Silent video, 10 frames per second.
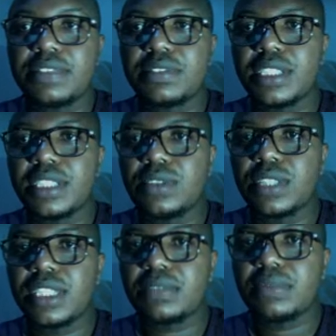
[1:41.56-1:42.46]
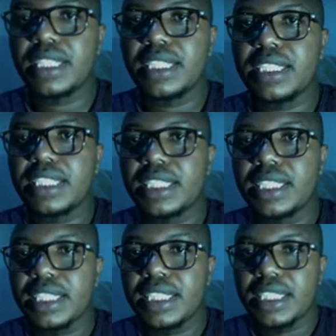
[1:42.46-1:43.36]
you can look at my,
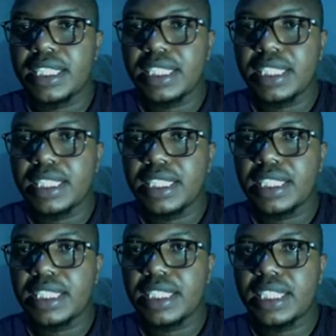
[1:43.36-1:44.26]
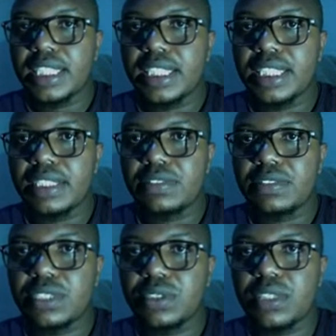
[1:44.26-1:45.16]
yeah, if you
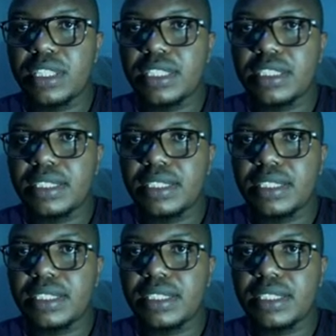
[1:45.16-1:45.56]
can look at